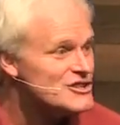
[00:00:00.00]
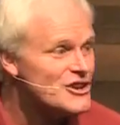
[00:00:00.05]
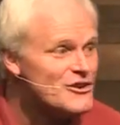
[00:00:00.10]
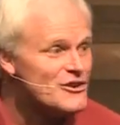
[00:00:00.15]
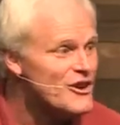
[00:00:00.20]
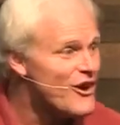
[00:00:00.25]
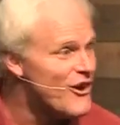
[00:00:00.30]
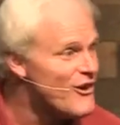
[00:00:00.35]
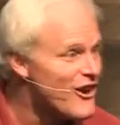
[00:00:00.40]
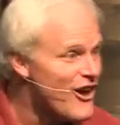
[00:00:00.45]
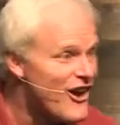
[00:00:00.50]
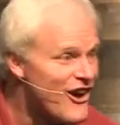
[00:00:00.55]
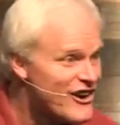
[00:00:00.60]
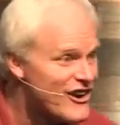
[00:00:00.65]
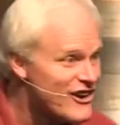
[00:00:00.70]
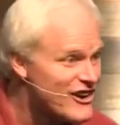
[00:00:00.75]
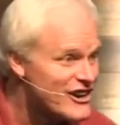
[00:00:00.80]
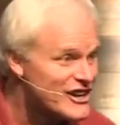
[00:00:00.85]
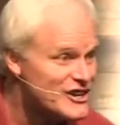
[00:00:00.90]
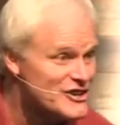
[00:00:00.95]
so no
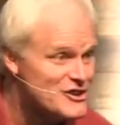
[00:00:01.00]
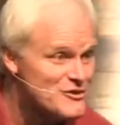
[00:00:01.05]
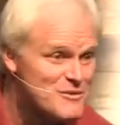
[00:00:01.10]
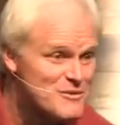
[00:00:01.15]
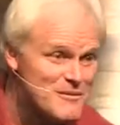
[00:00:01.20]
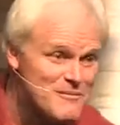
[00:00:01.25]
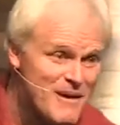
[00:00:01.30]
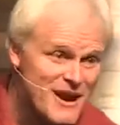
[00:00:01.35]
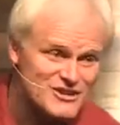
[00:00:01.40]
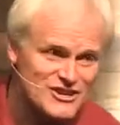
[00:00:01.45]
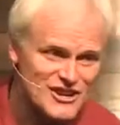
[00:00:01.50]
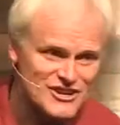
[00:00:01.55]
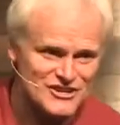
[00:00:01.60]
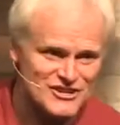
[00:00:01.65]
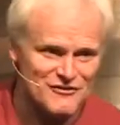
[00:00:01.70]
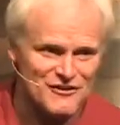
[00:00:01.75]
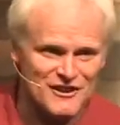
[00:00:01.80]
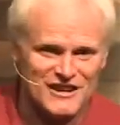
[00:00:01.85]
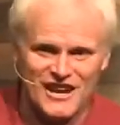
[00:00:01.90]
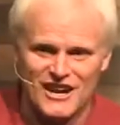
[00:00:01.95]
longer can you be my
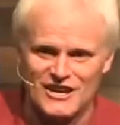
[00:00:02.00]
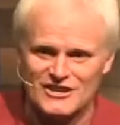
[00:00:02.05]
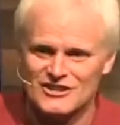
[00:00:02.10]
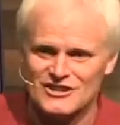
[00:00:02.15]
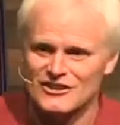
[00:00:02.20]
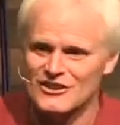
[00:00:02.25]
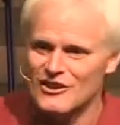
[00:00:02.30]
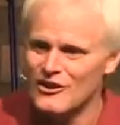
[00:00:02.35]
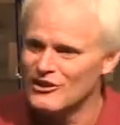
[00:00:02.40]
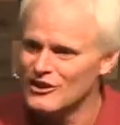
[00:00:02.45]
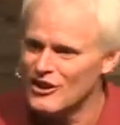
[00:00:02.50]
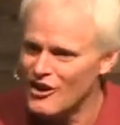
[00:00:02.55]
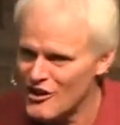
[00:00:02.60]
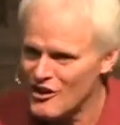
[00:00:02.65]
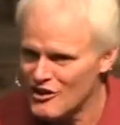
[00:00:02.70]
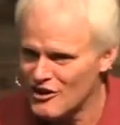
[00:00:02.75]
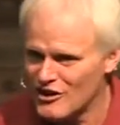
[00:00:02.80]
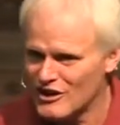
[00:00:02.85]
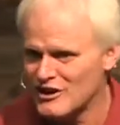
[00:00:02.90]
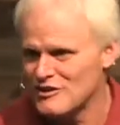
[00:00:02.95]
justification. No
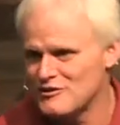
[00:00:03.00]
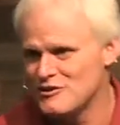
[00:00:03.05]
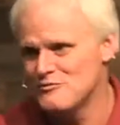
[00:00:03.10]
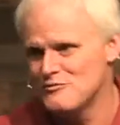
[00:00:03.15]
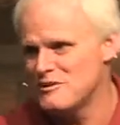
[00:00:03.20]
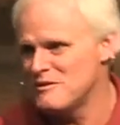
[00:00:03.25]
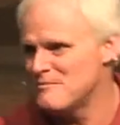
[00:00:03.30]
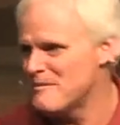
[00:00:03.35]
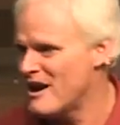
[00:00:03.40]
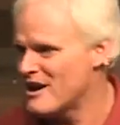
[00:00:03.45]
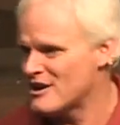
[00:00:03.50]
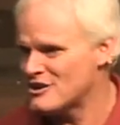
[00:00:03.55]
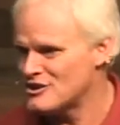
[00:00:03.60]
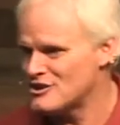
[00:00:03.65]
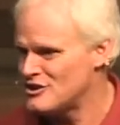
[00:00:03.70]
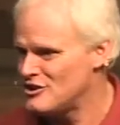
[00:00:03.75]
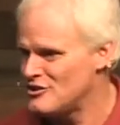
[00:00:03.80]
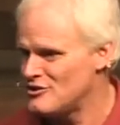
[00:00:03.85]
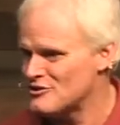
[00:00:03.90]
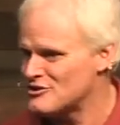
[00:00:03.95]
longer can you be my
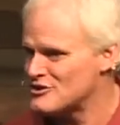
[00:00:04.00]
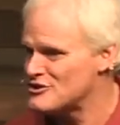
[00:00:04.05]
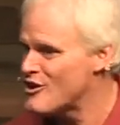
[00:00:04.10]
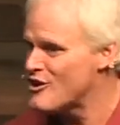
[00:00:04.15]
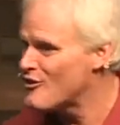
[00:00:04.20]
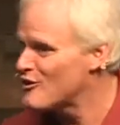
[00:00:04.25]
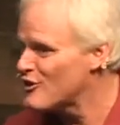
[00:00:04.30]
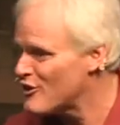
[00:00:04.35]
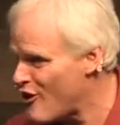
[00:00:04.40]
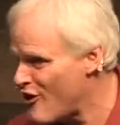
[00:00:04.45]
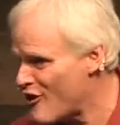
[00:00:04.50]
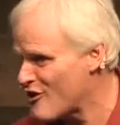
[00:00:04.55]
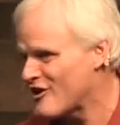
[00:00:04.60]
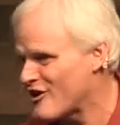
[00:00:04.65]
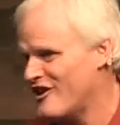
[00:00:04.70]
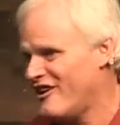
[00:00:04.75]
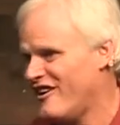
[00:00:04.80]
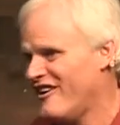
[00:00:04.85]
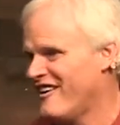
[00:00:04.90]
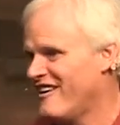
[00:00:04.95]
excuse. No
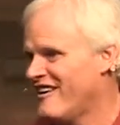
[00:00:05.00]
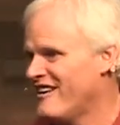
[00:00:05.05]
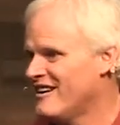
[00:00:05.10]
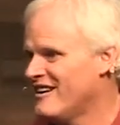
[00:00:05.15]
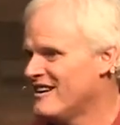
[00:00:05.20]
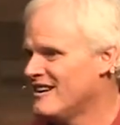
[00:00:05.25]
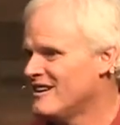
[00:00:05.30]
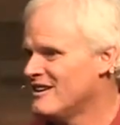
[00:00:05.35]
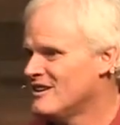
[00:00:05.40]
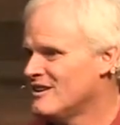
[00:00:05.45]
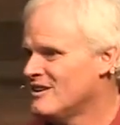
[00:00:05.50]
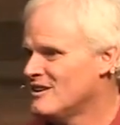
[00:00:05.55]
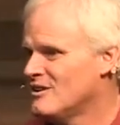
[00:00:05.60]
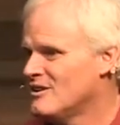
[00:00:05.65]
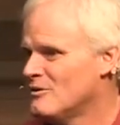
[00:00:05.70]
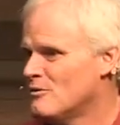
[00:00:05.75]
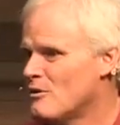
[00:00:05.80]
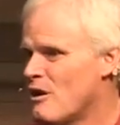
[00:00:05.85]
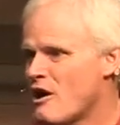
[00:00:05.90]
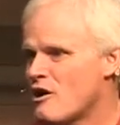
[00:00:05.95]
longer
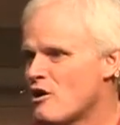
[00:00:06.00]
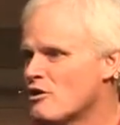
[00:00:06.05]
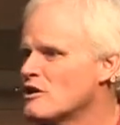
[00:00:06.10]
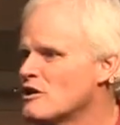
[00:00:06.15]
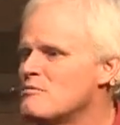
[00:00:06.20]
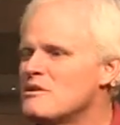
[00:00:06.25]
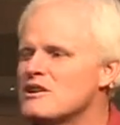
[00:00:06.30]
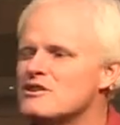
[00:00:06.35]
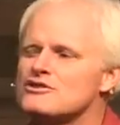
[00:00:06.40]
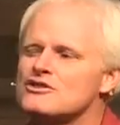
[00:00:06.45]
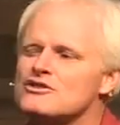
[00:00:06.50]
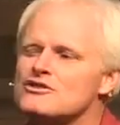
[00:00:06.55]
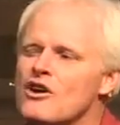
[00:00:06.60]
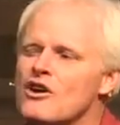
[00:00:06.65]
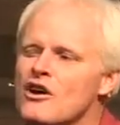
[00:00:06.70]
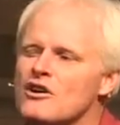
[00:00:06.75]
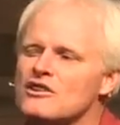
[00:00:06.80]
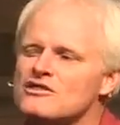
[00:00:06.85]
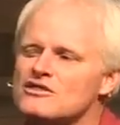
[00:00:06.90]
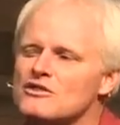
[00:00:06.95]
will I only be as
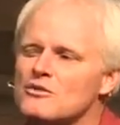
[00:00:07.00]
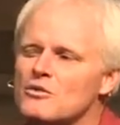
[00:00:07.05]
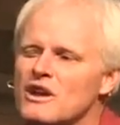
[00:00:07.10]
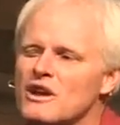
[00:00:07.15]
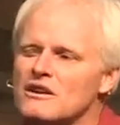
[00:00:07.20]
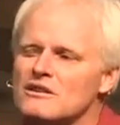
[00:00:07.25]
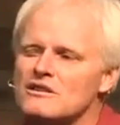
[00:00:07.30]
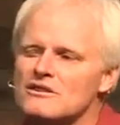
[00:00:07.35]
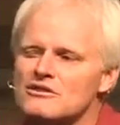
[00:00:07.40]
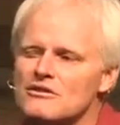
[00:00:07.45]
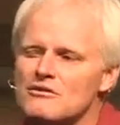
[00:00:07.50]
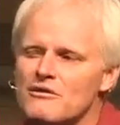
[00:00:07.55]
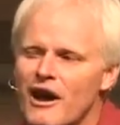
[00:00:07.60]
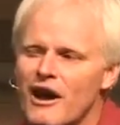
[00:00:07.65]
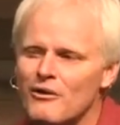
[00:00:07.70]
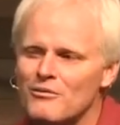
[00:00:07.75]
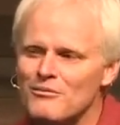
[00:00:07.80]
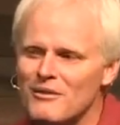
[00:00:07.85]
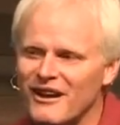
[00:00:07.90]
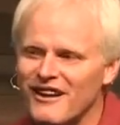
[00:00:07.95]
strong as the weakness
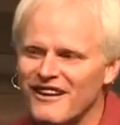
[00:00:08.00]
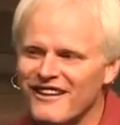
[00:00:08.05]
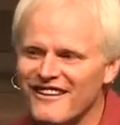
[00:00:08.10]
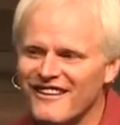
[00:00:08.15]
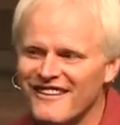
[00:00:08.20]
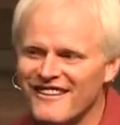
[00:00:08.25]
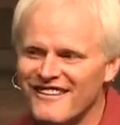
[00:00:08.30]
around me.